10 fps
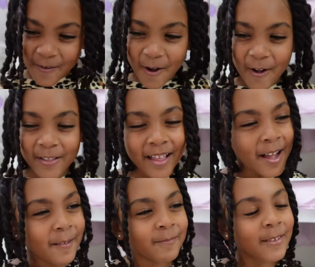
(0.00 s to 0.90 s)
of all,
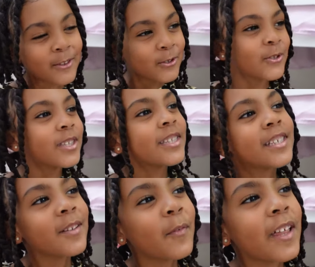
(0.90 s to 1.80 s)
um,
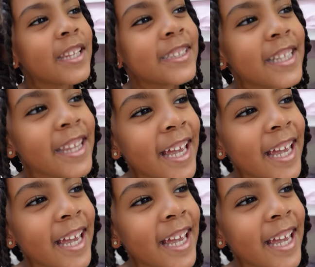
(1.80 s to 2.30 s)
what is it